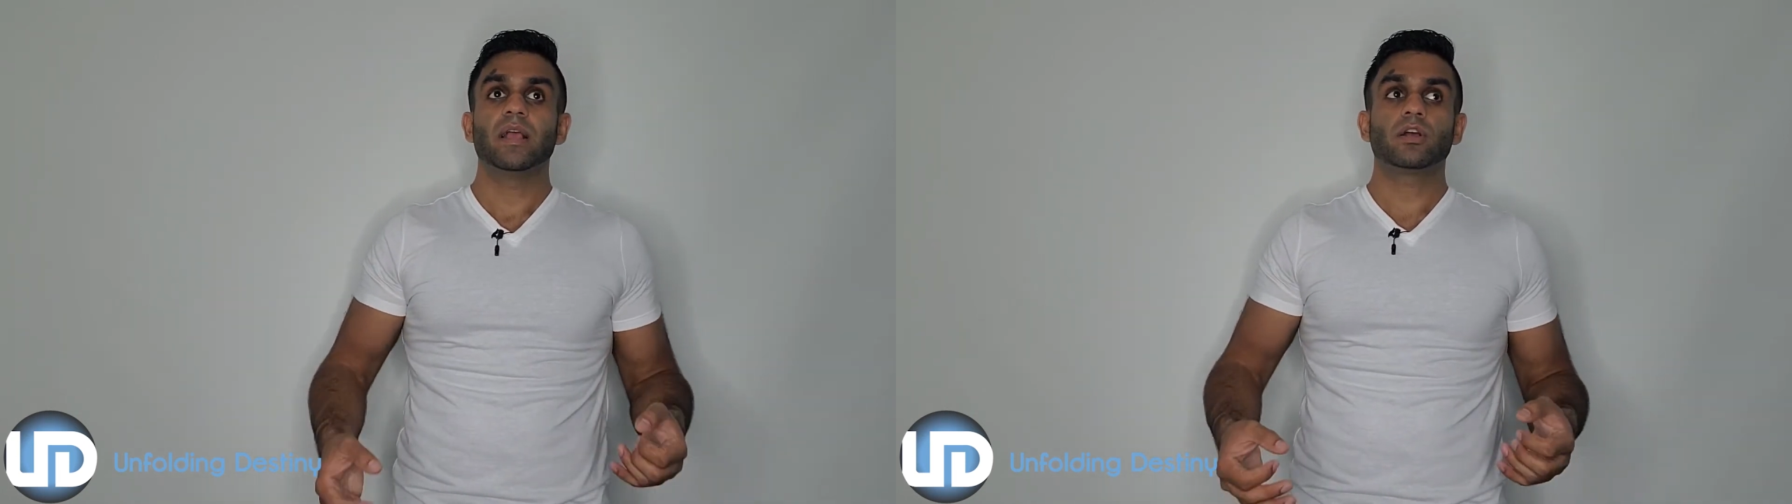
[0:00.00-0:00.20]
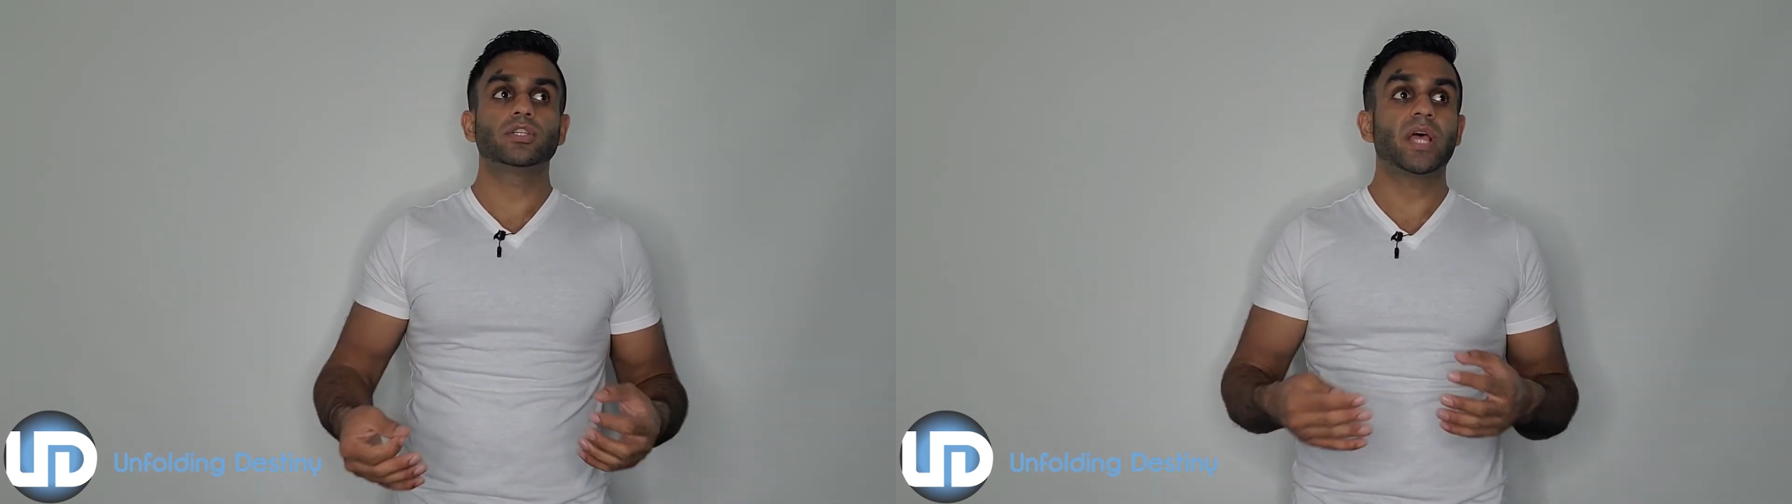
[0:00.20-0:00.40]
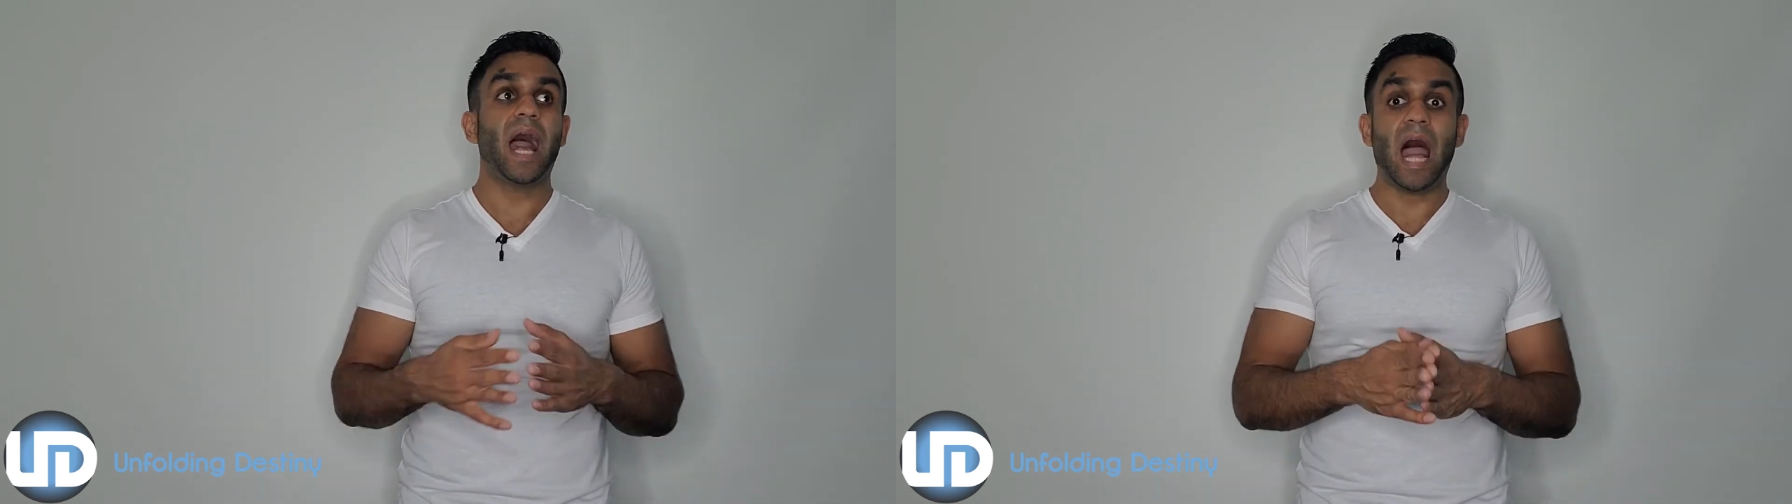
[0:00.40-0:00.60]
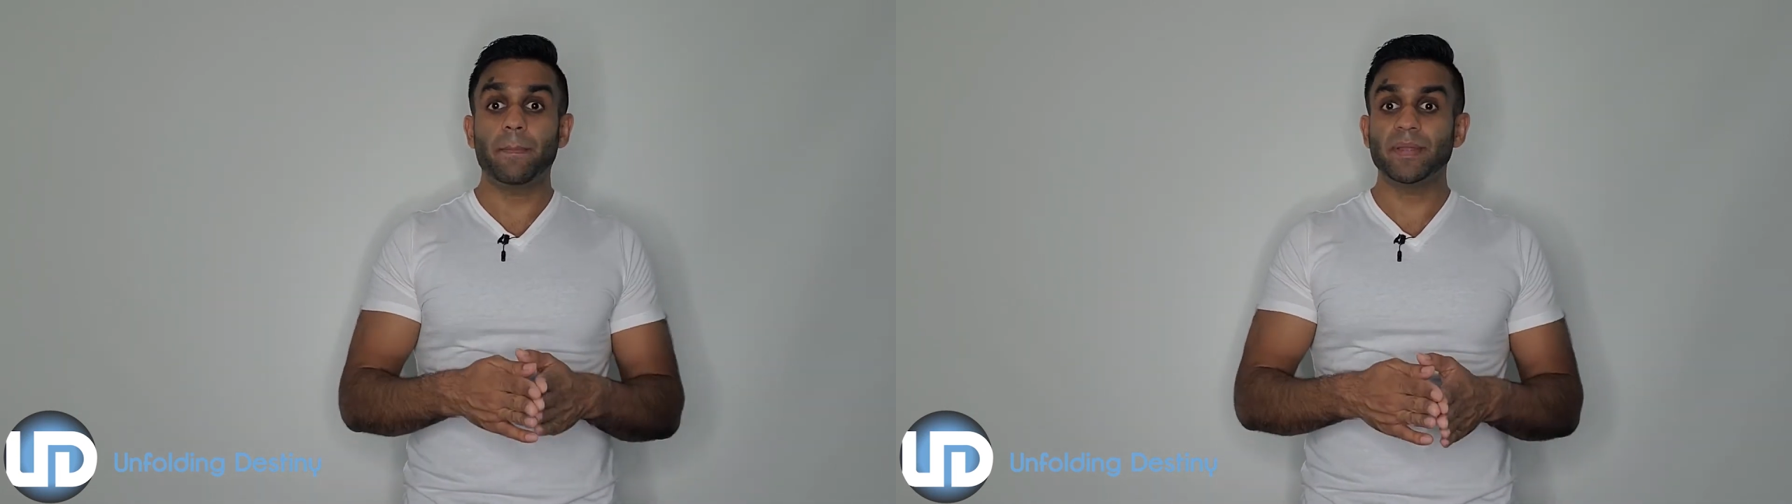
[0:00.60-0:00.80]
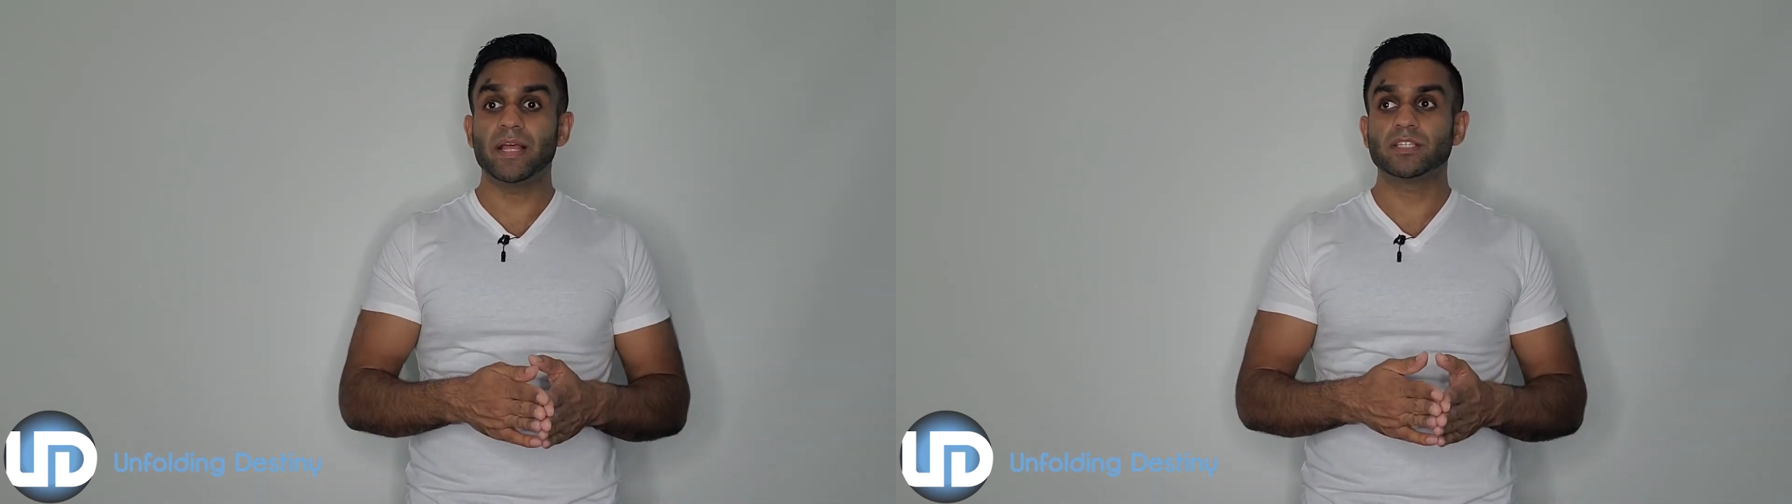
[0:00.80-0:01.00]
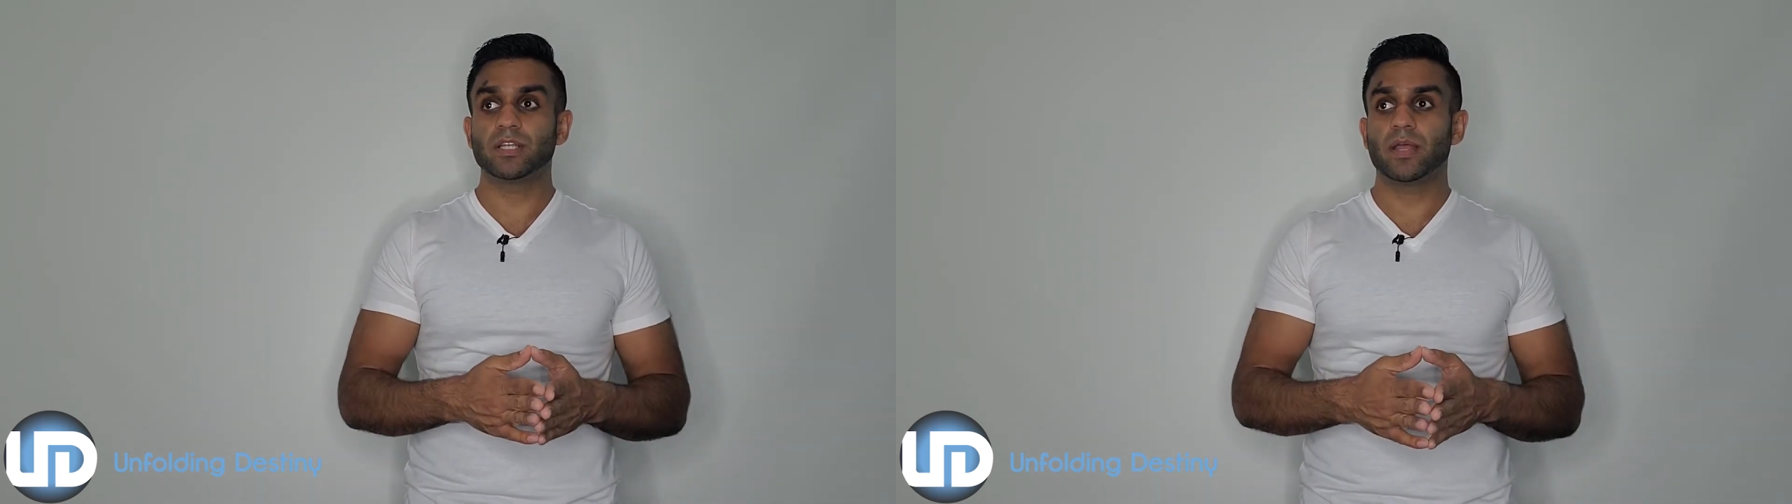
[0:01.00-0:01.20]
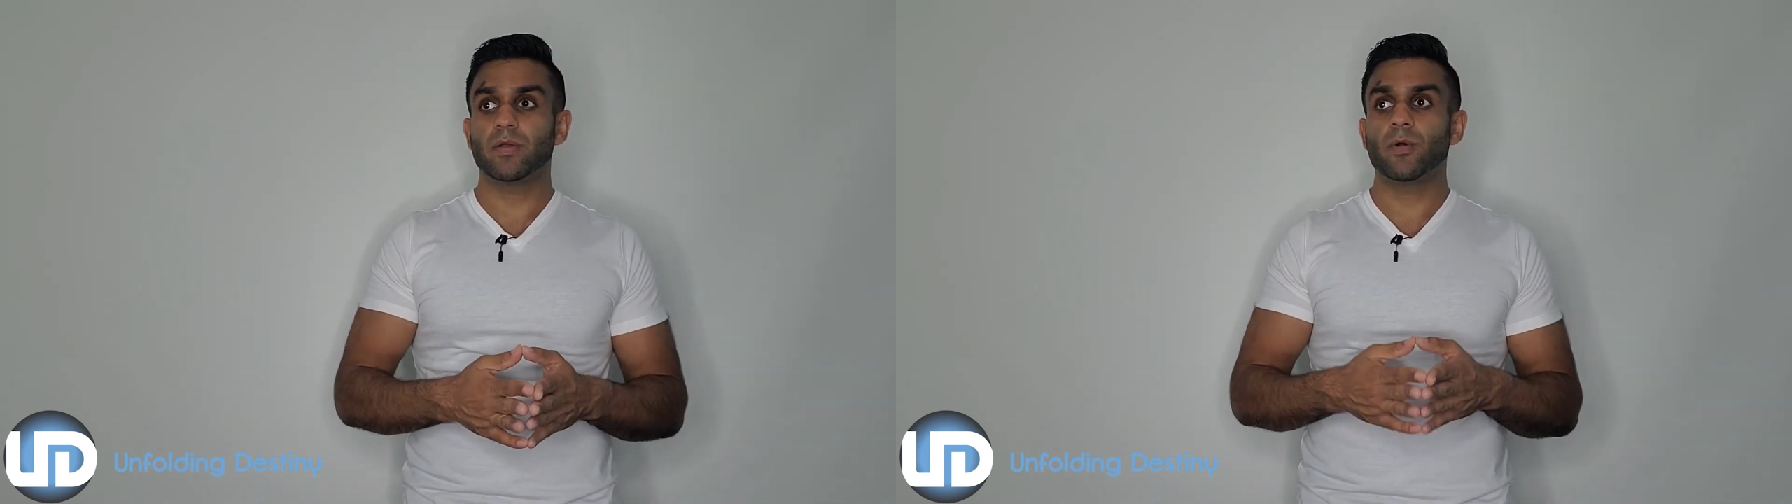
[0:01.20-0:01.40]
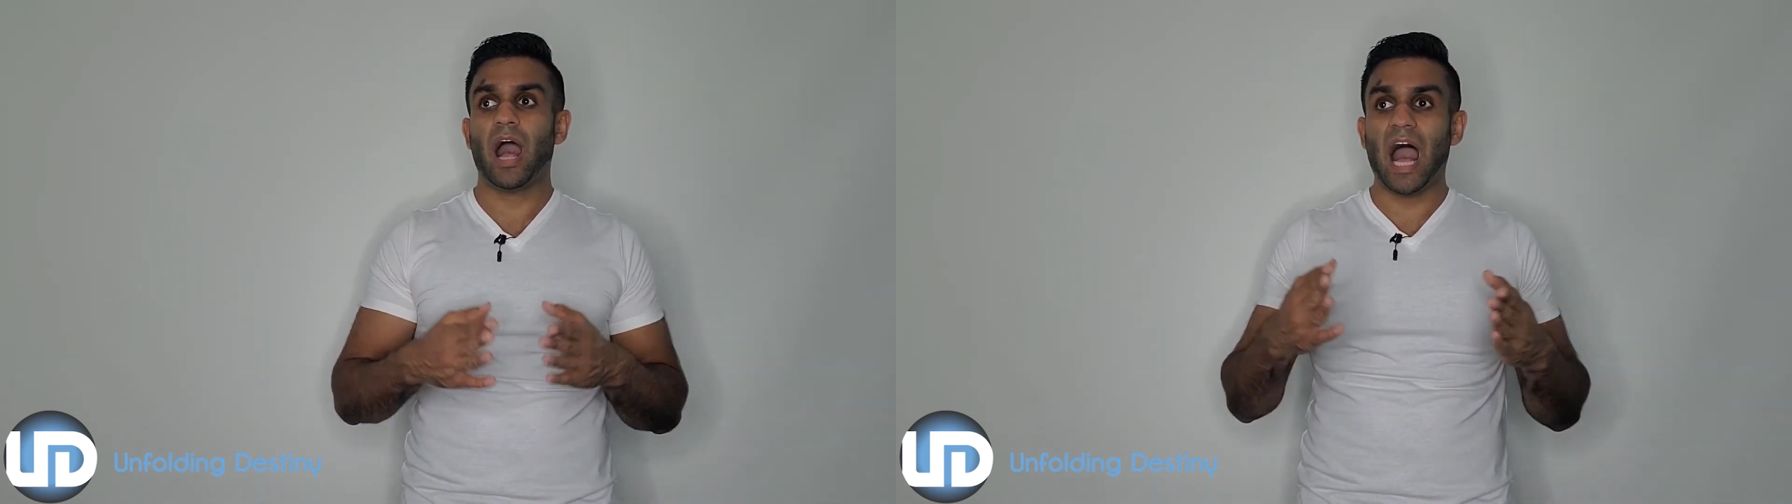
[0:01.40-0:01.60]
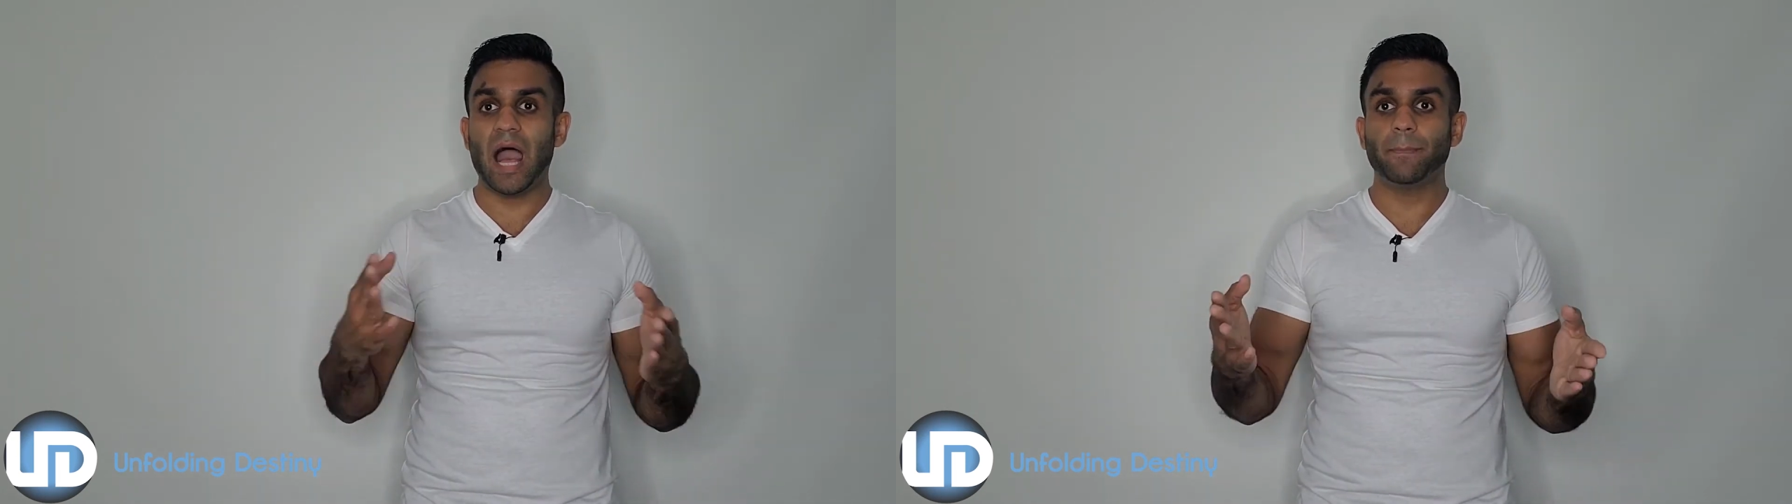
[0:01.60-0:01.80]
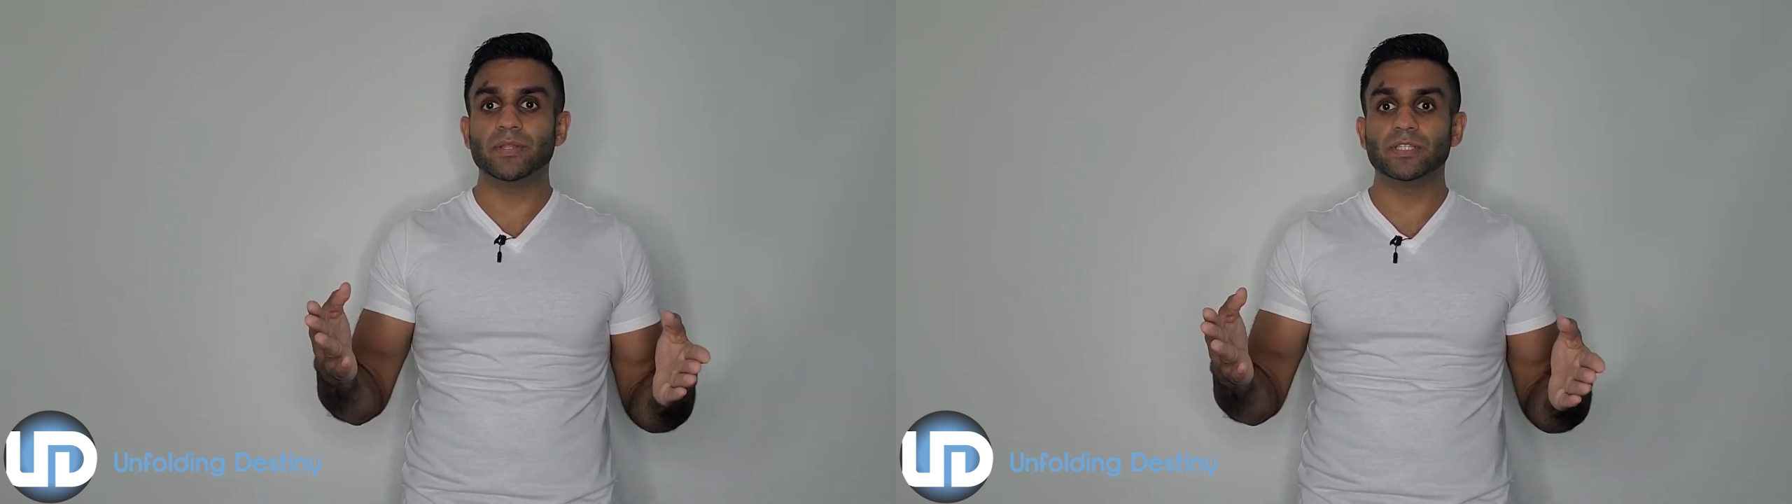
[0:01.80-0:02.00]
because happiness
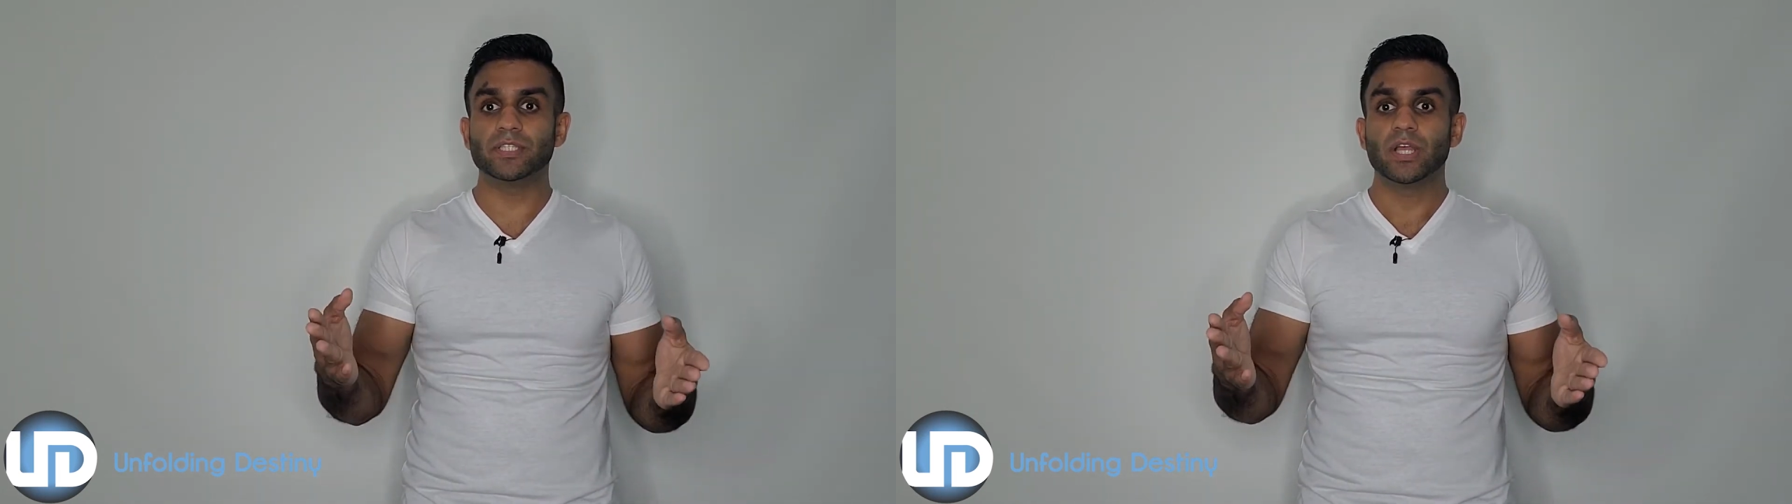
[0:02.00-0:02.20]
happens